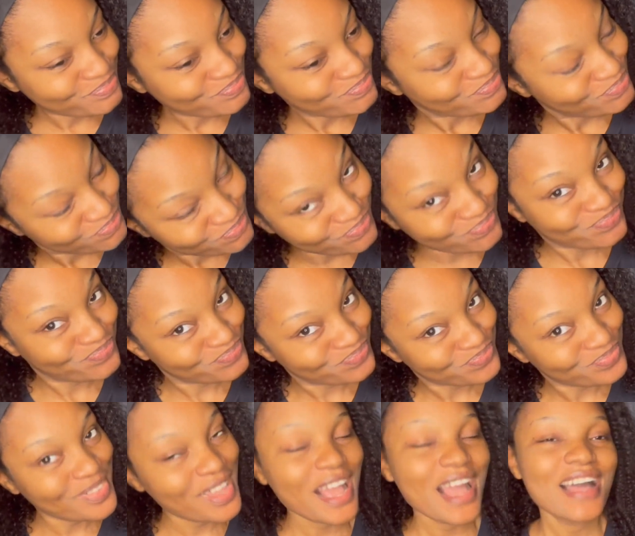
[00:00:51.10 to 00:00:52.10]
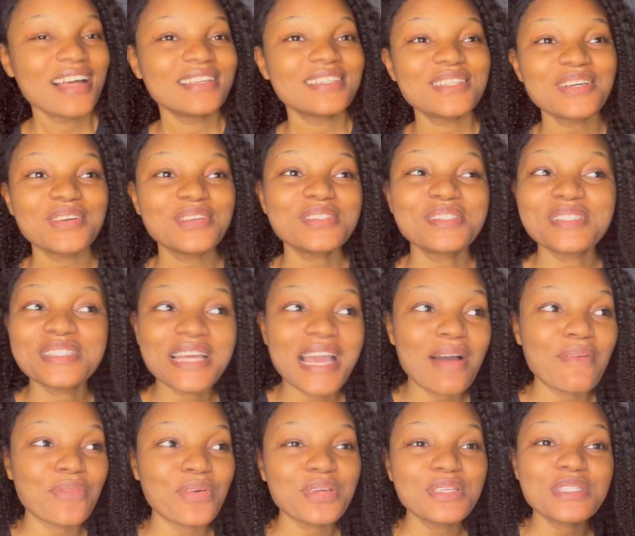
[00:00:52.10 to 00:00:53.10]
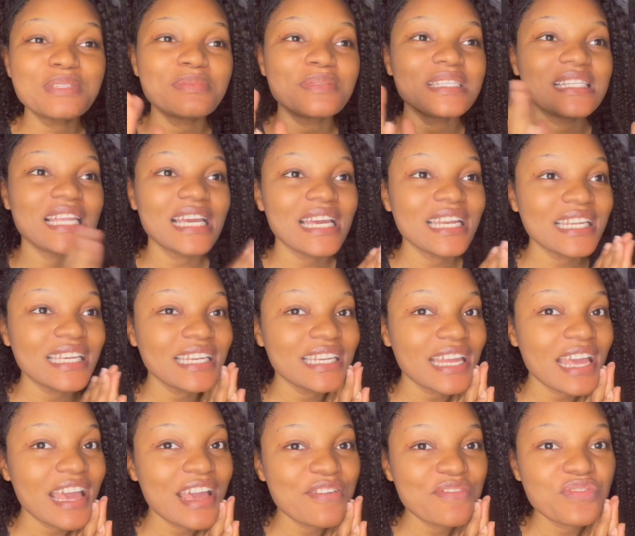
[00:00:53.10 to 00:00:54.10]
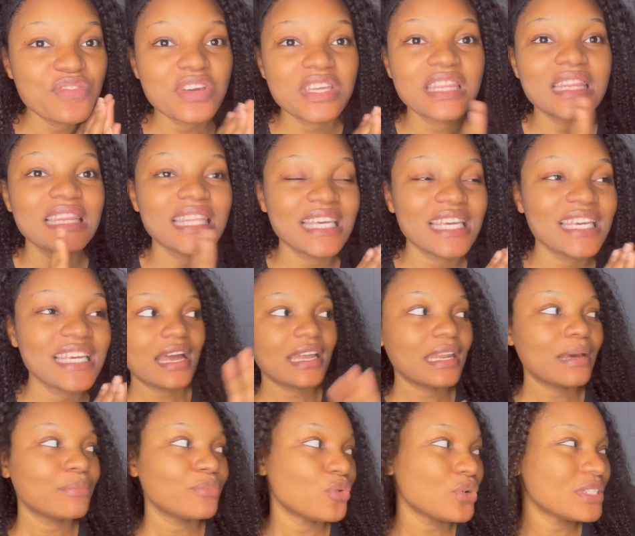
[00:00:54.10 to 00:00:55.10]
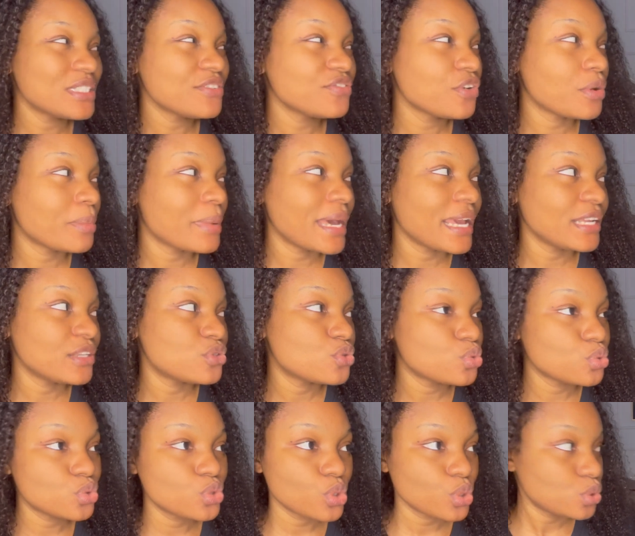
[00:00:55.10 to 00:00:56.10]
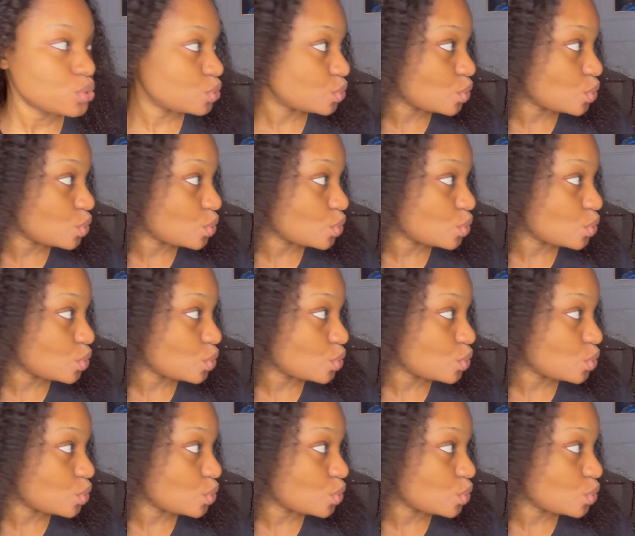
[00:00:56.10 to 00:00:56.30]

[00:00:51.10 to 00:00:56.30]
So today I'm going to be learning everything, and I'm waiting for my tutor to